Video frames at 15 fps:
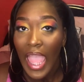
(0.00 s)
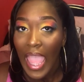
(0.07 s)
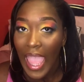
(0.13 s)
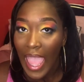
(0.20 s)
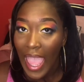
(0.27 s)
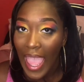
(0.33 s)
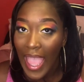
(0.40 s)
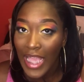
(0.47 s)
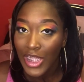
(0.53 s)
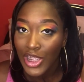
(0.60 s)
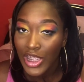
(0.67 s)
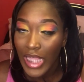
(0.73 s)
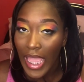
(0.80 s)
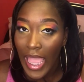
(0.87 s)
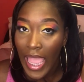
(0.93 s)
and
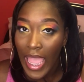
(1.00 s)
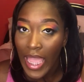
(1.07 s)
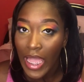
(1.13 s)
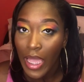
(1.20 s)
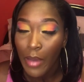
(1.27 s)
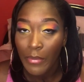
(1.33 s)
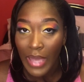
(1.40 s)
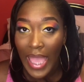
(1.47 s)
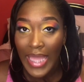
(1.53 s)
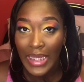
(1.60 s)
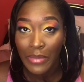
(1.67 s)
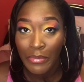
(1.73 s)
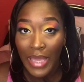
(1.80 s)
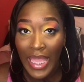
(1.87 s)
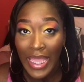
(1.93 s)
hashtag
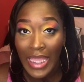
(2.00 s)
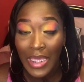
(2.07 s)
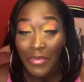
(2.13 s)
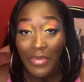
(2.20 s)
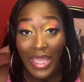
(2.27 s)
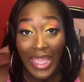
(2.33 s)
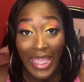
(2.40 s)
BaddieBabe.